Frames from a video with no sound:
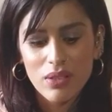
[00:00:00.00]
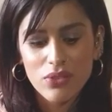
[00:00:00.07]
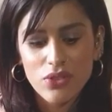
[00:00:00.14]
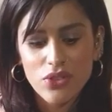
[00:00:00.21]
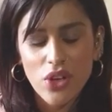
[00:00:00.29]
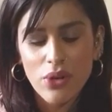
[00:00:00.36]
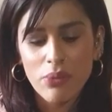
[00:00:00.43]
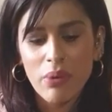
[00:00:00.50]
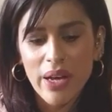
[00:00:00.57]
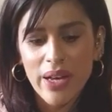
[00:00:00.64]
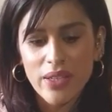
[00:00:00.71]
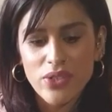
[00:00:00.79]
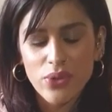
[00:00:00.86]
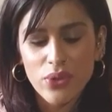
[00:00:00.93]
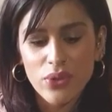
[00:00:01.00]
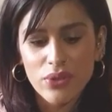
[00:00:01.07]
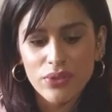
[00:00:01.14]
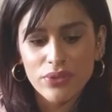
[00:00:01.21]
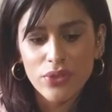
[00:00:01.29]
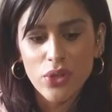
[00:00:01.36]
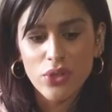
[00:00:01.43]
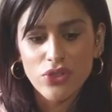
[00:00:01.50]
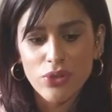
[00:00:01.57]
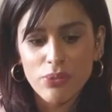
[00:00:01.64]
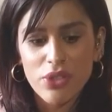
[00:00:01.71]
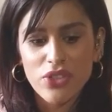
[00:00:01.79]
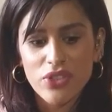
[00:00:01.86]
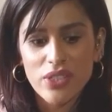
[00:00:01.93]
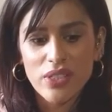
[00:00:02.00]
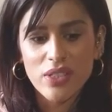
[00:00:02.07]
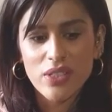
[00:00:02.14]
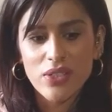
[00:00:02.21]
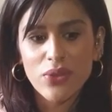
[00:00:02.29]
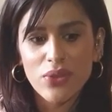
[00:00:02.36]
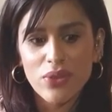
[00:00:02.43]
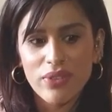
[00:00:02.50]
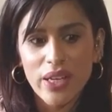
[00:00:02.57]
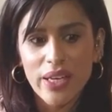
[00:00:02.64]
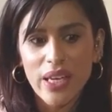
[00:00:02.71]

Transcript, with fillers: show my sort of contribution into sort of like